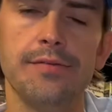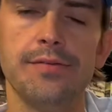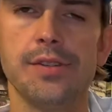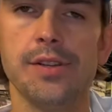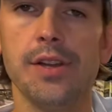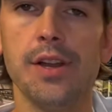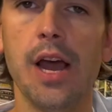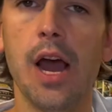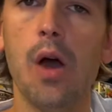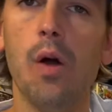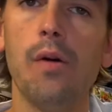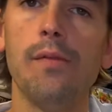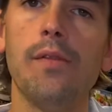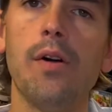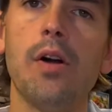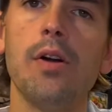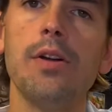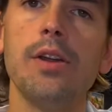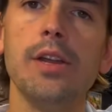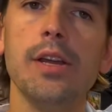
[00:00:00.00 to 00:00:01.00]
So now I've
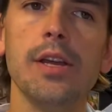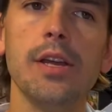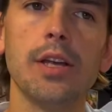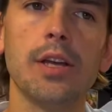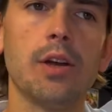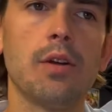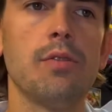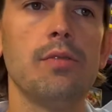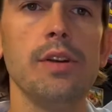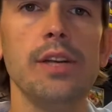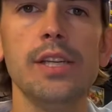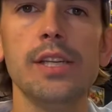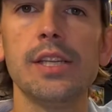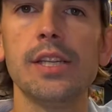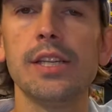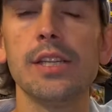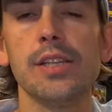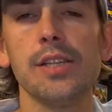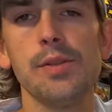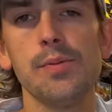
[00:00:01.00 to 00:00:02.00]
already increased
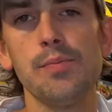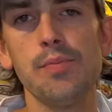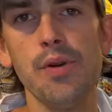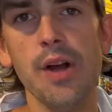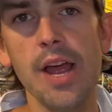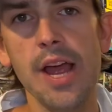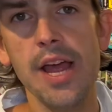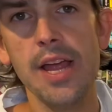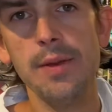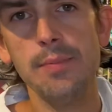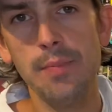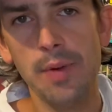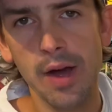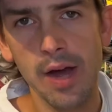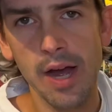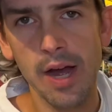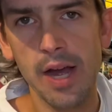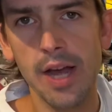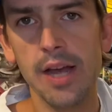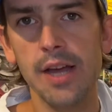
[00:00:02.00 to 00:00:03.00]
the spread
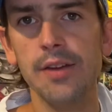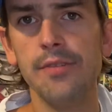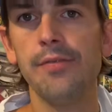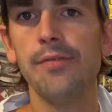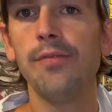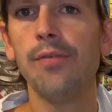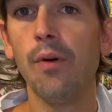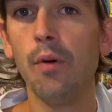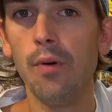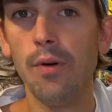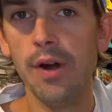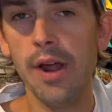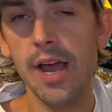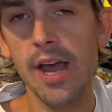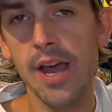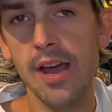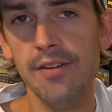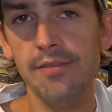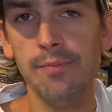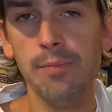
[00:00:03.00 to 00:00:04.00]
by
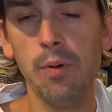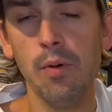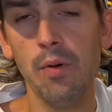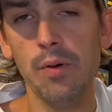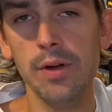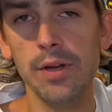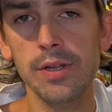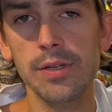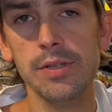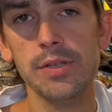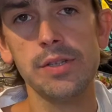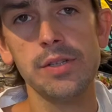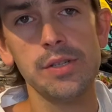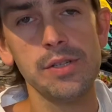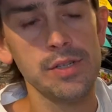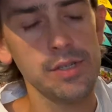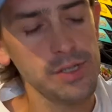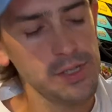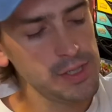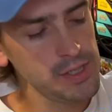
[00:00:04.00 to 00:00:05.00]
4.5 points,
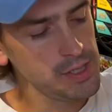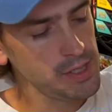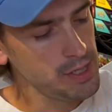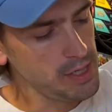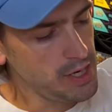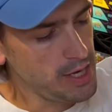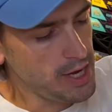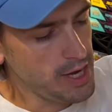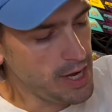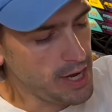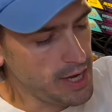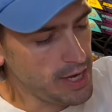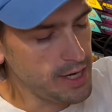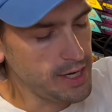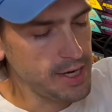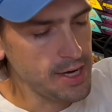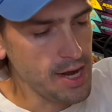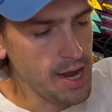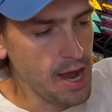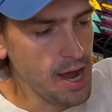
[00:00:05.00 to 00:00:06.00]

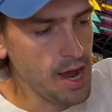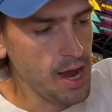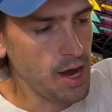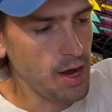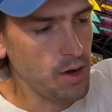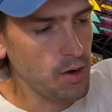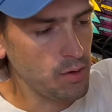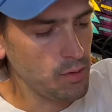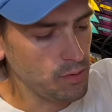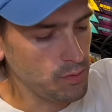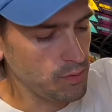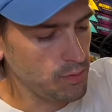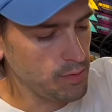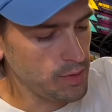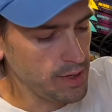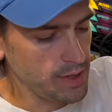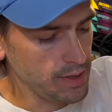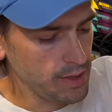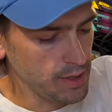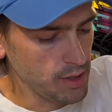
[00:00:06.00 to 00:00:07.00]
and now
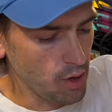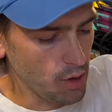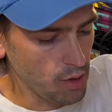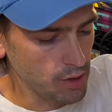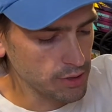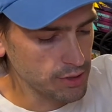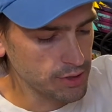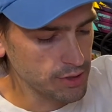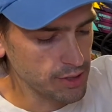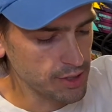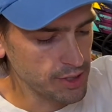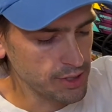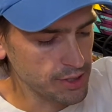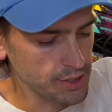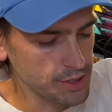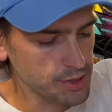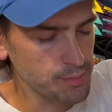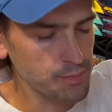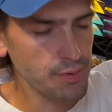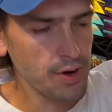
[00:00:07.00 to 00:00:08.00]
in the alternate
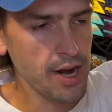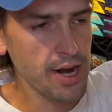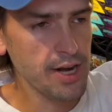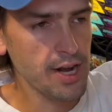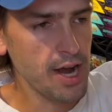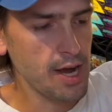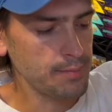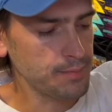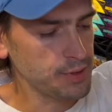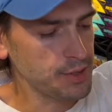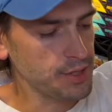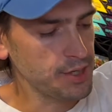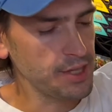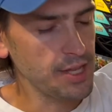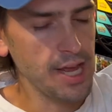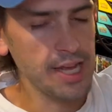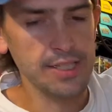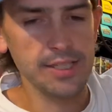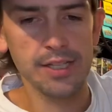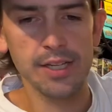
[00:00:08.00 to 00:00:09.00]
spread option,
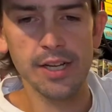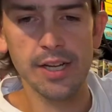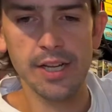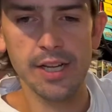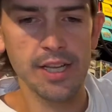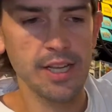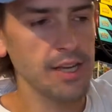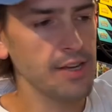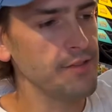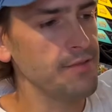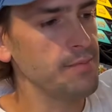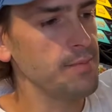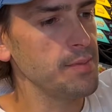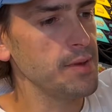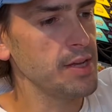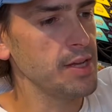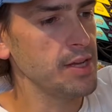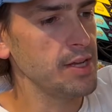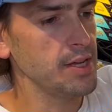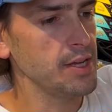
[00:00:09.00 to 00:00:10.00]
that's going to give
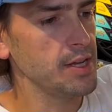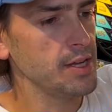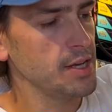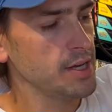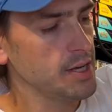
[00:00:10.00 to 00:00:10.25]
me